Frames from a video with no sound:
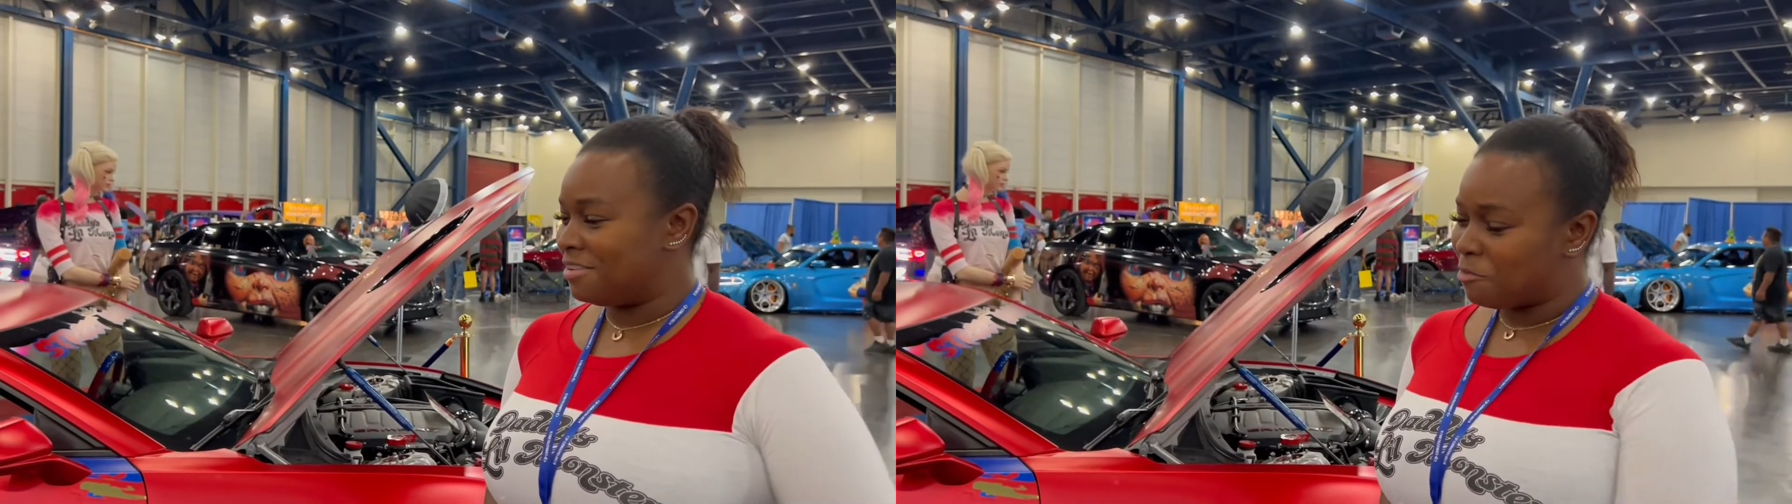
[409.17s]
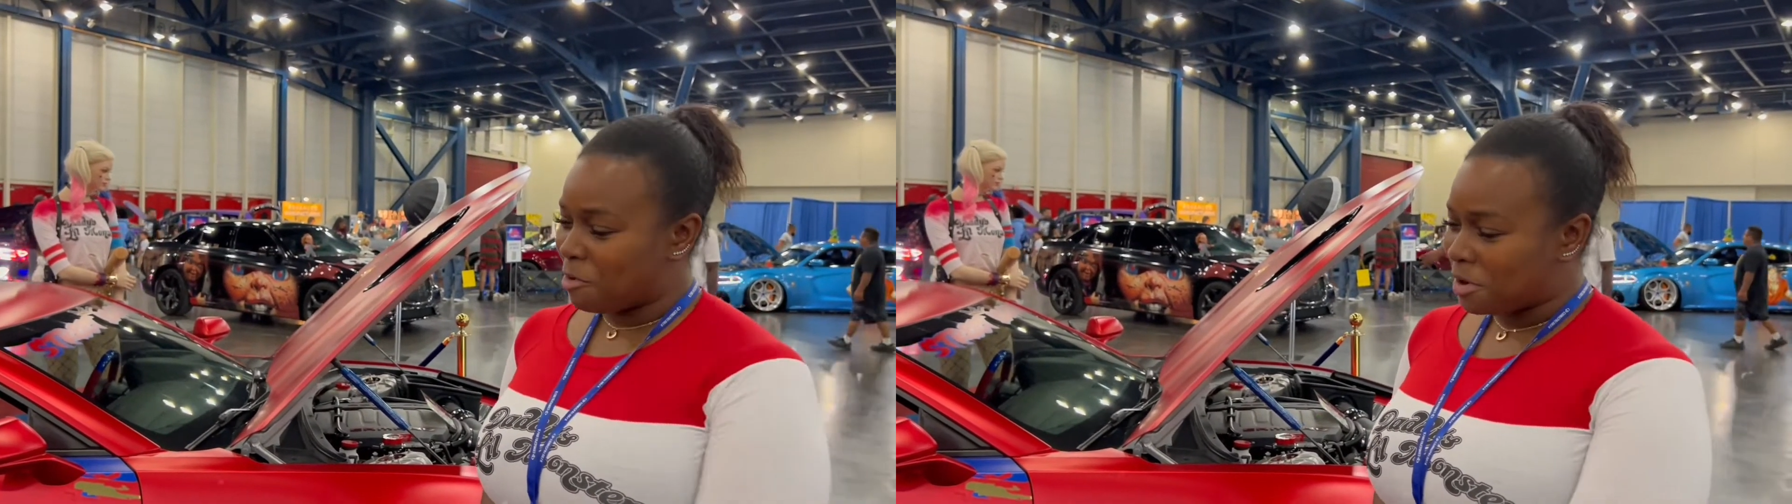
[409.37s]

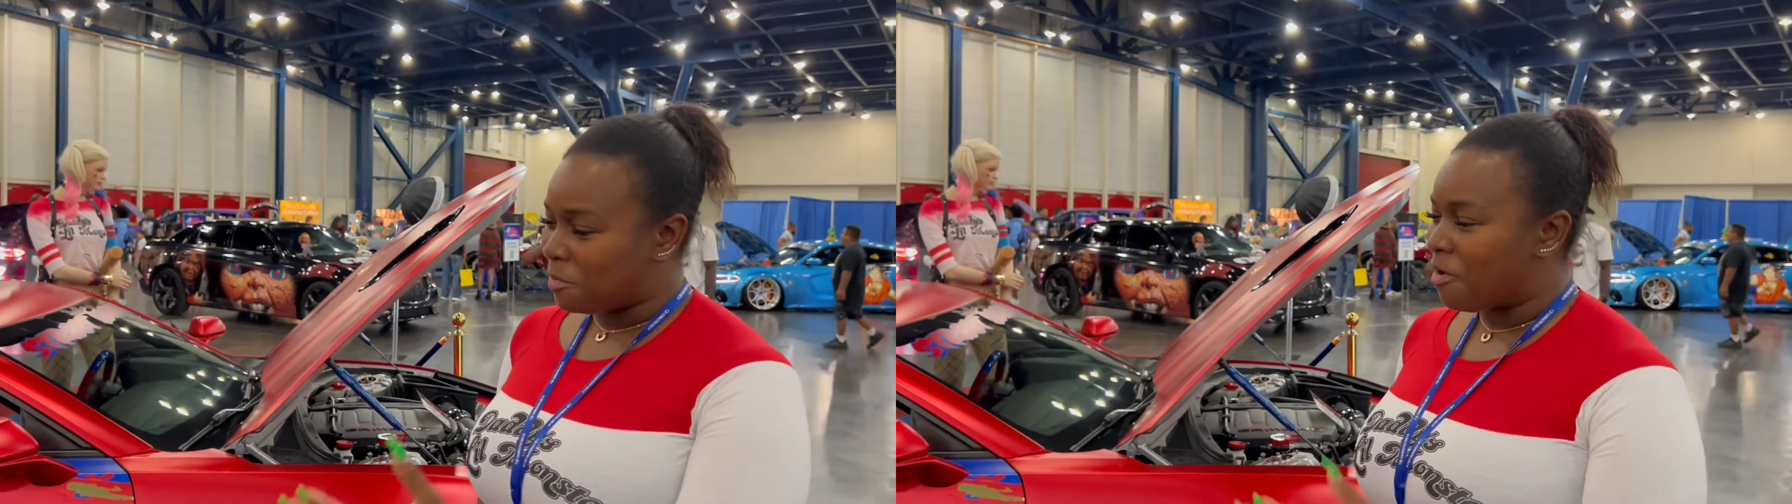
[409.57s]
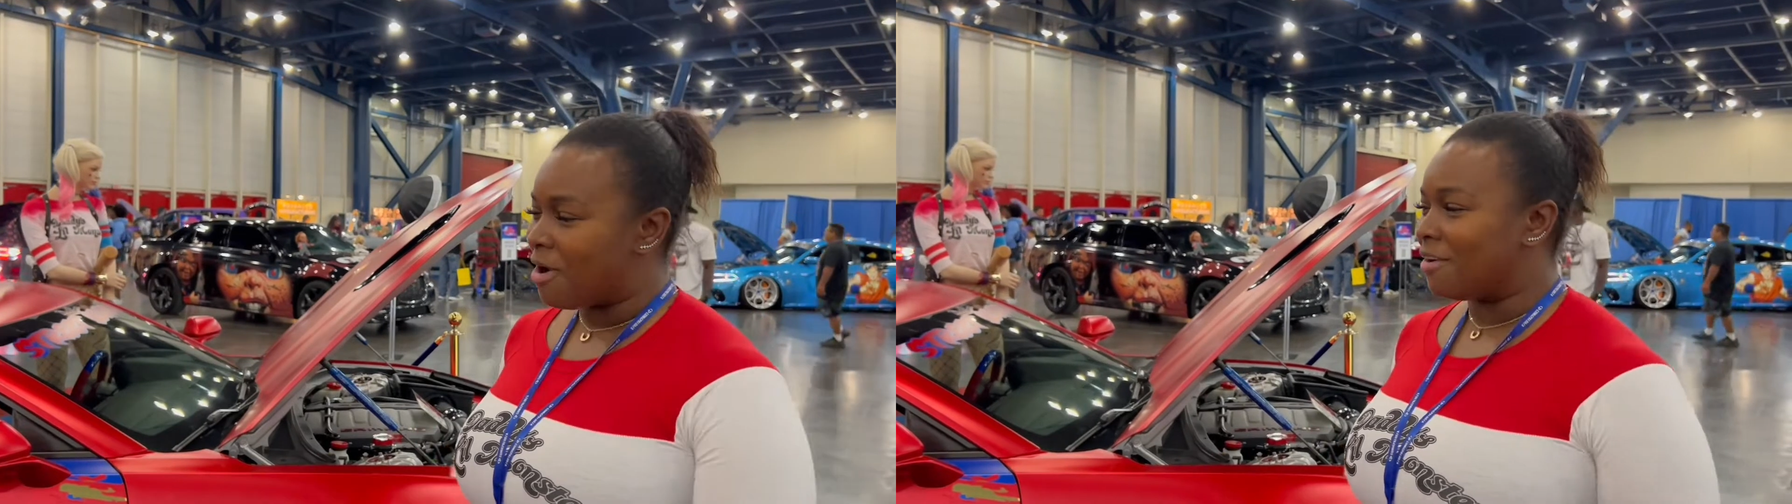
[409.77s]
a work in
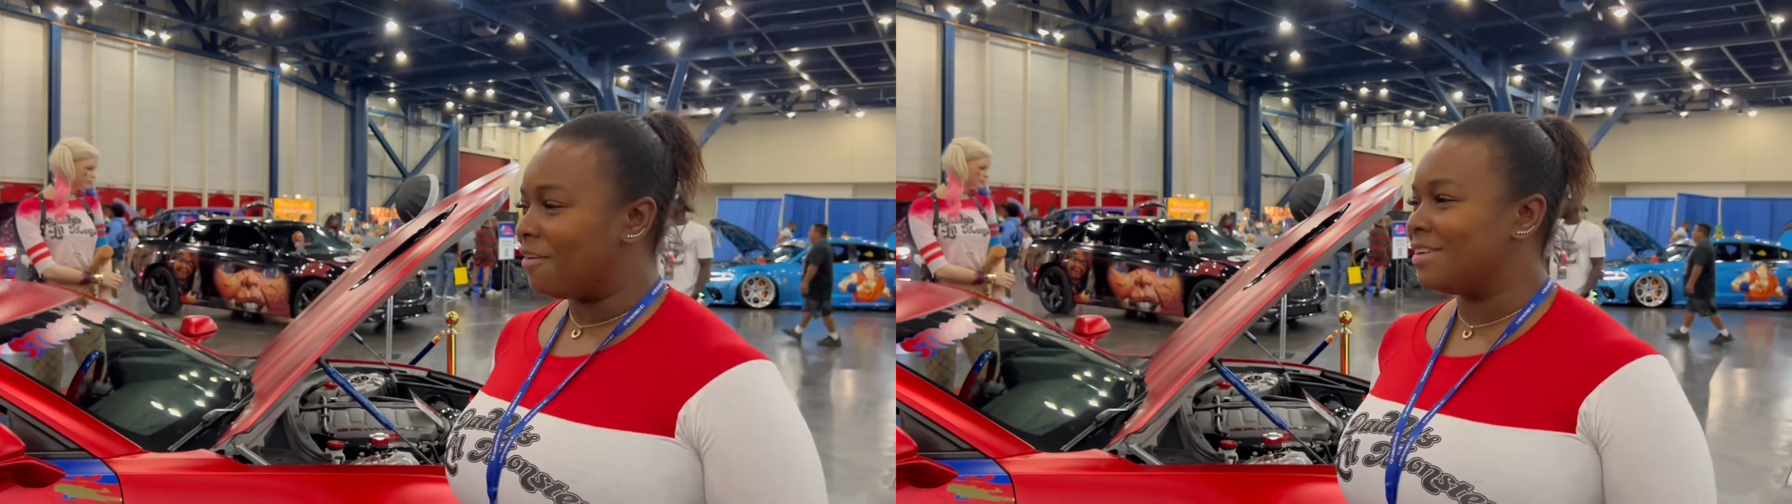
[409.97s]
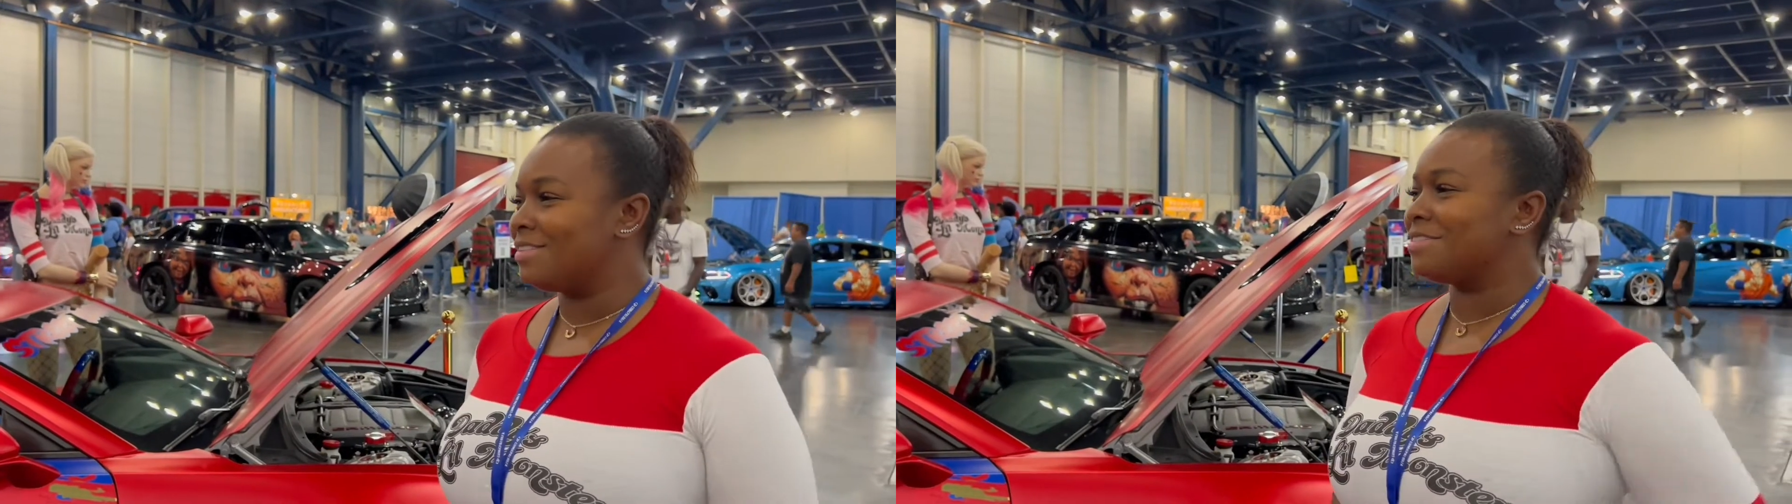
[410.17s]

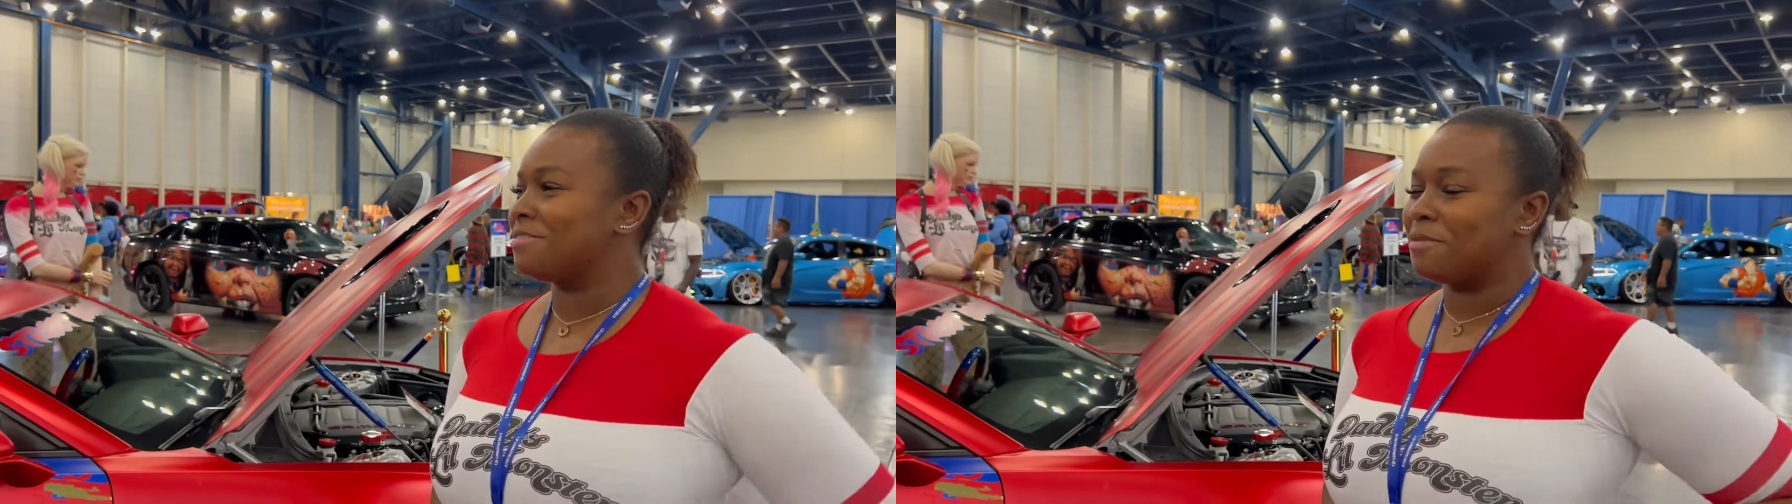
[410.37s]
progress.